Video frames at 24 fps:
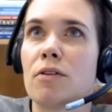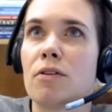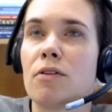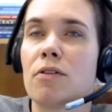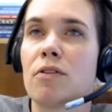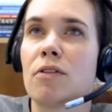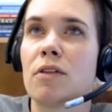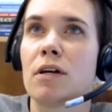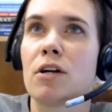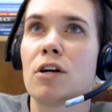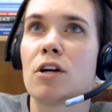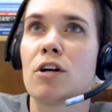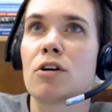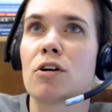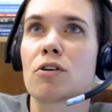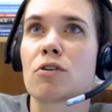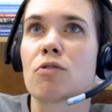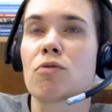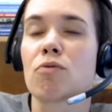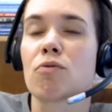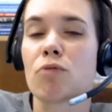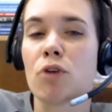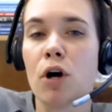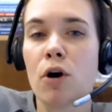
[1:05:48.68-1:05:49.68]
their
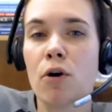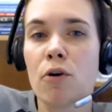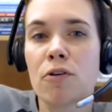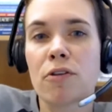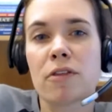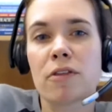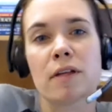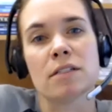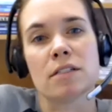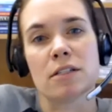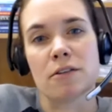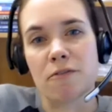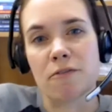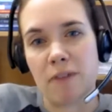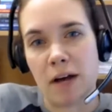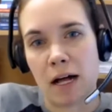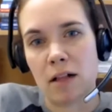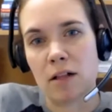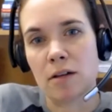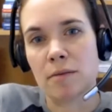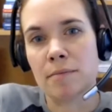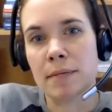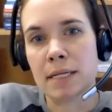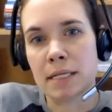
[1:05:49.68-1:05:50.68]
growth and
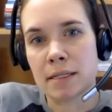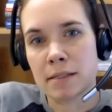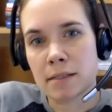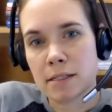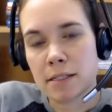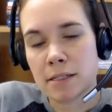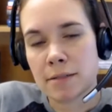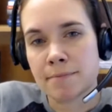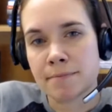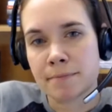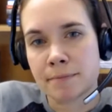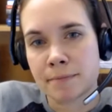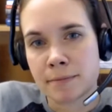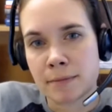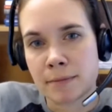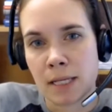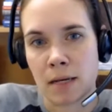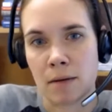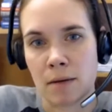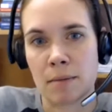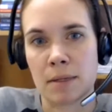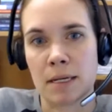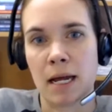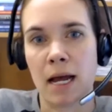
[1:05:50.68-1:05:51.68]
development
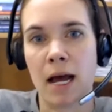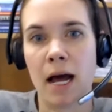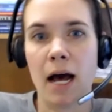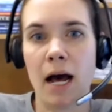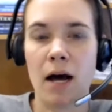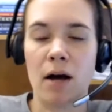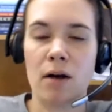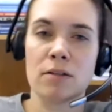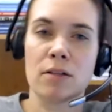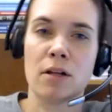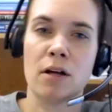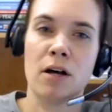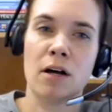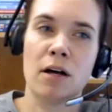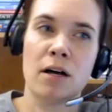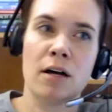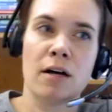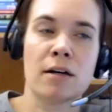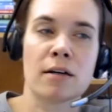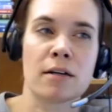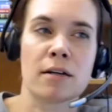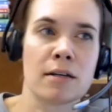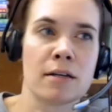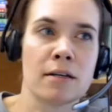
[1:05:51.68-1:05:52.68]
um, and how
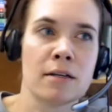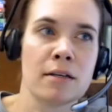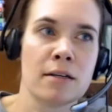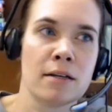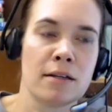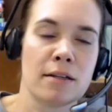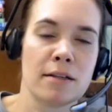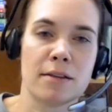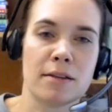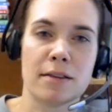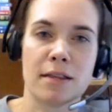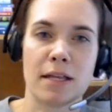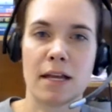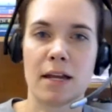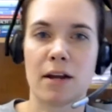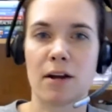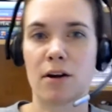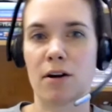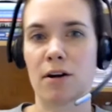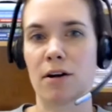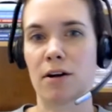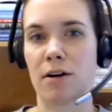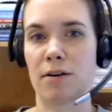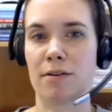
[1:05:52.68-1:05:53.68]
long
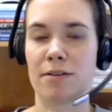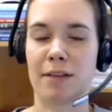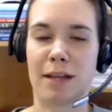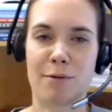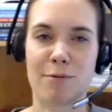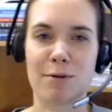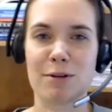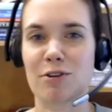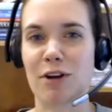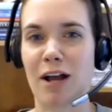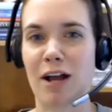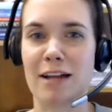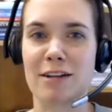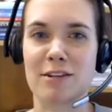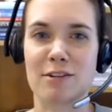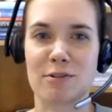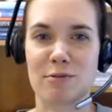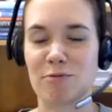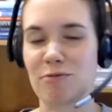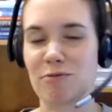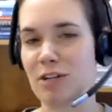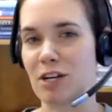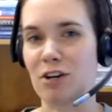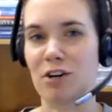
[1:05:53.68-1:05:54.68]
they're like we tried to
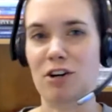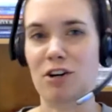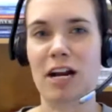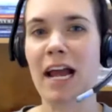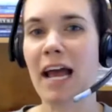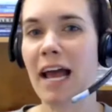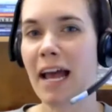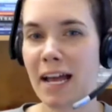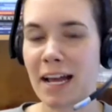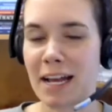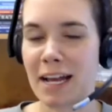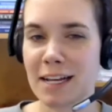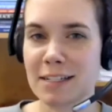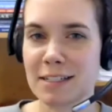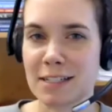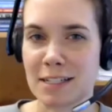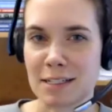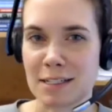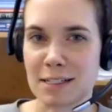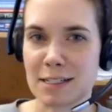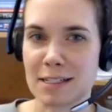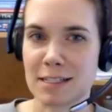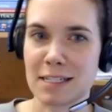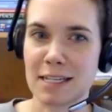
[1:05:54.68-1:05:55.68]
rear eggs
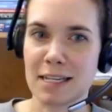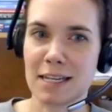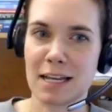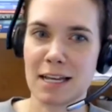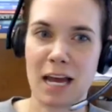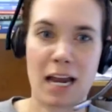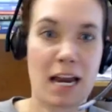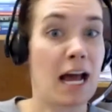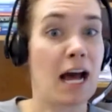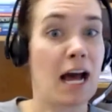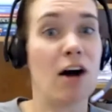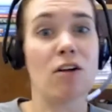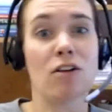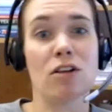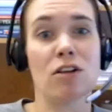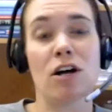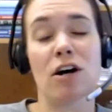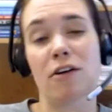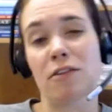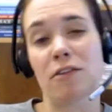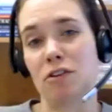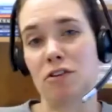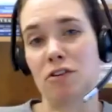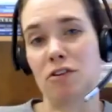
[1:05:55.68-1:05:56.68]
and see kind of how
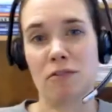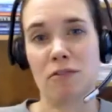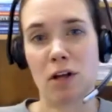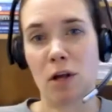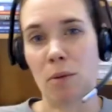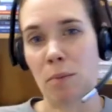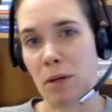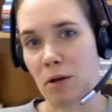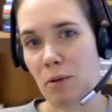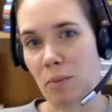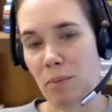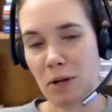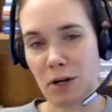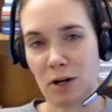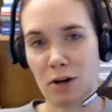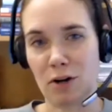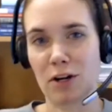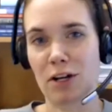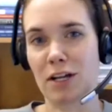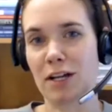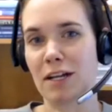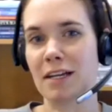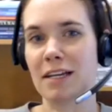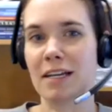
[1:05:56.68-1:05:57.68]
long their developmental
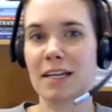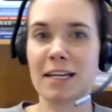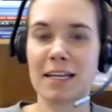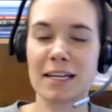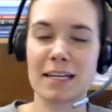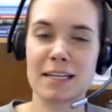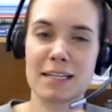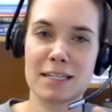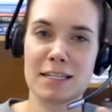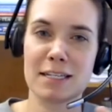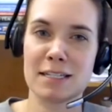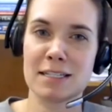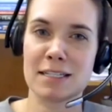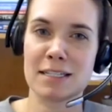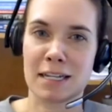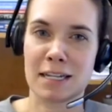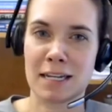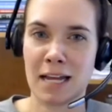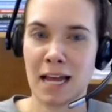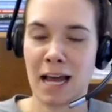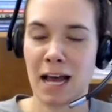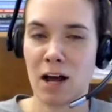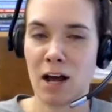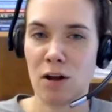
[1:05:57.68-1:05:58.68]
period is and
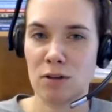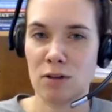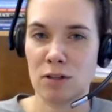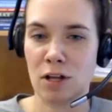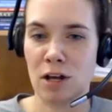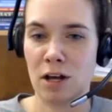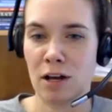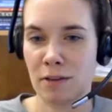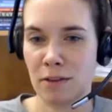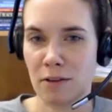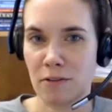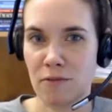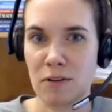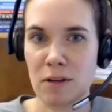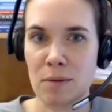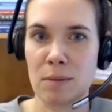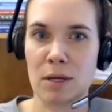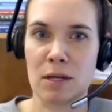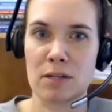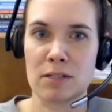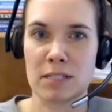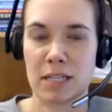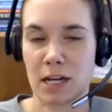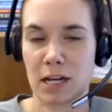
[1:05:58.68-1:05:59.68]
how long the
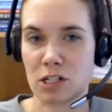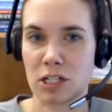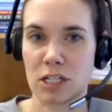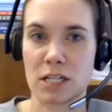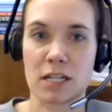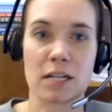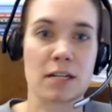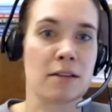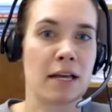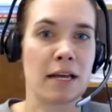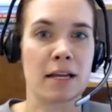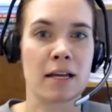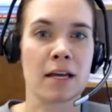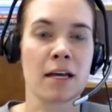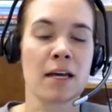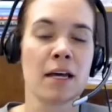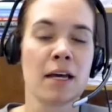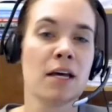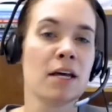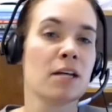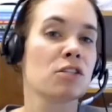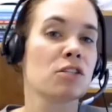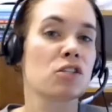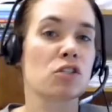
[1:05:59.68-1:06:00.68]
females actually can like
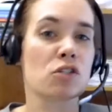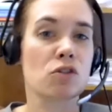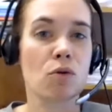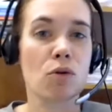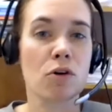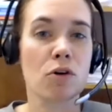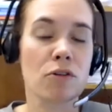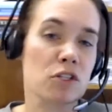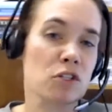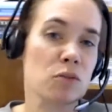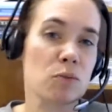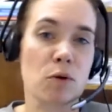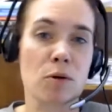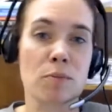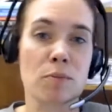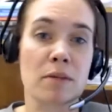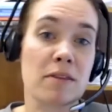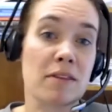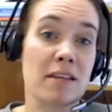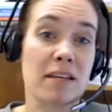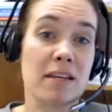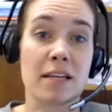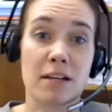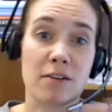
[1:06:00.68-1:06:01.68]
store the sperm
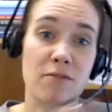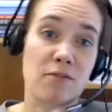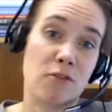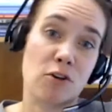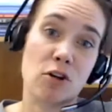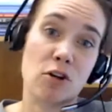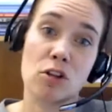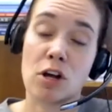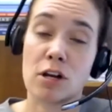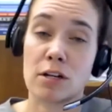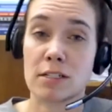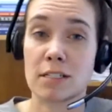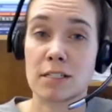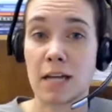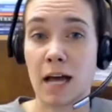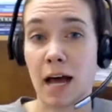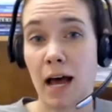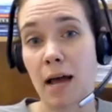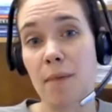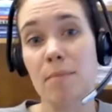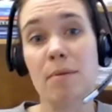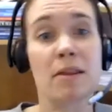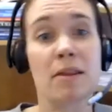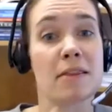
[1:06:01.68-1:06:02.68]
that they get for a long
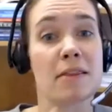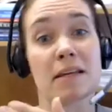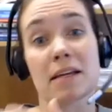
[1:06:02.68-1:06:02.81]
time and then they